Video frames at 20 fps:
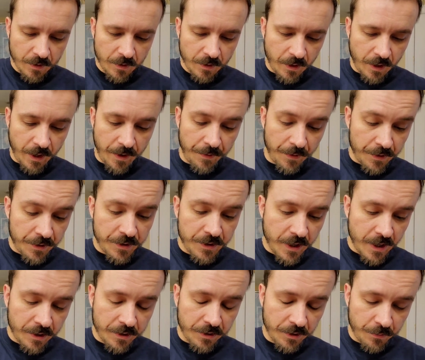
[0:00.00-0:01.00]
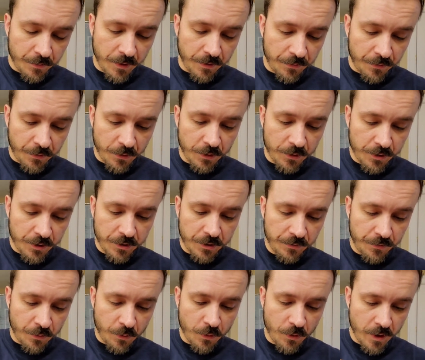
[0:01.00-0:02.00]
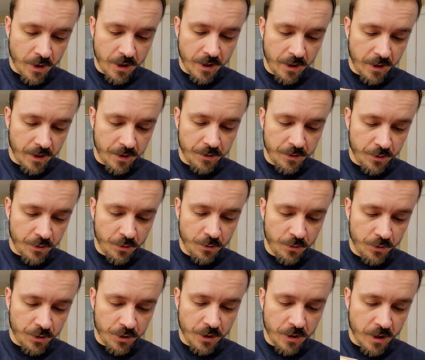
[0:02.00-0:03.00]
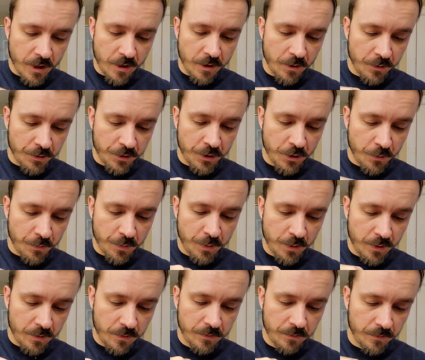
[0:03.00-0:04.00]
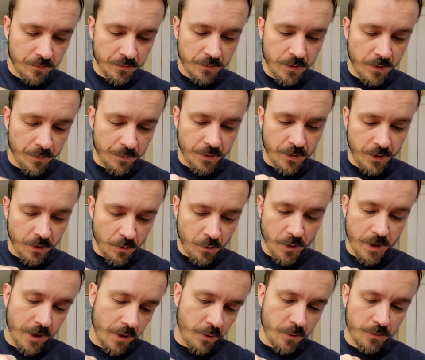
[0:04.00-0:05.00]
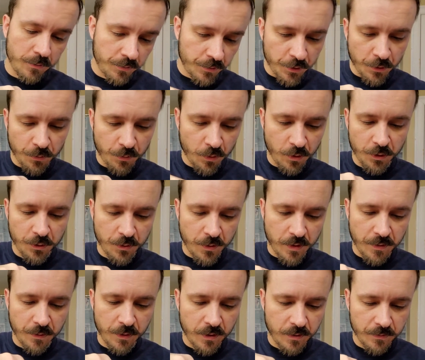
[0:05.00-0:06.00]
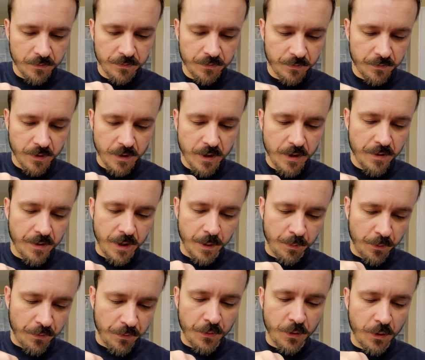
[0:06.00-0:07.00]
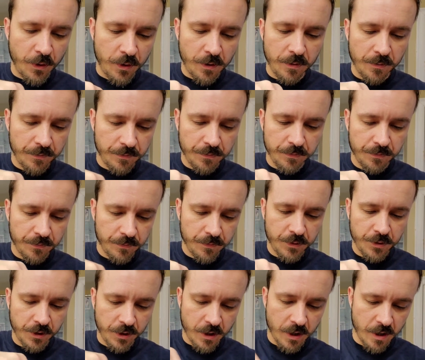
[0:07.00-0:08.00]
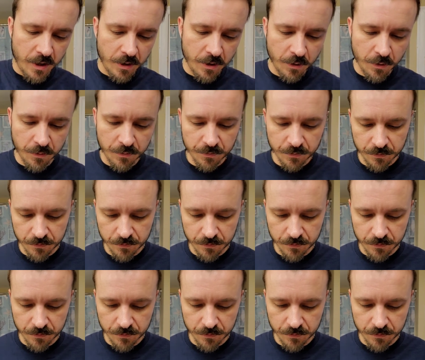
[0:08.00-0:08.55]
And this is actually my first foray into Chicago soap company, Oleo Soapworks, whatever. They prefer Chicago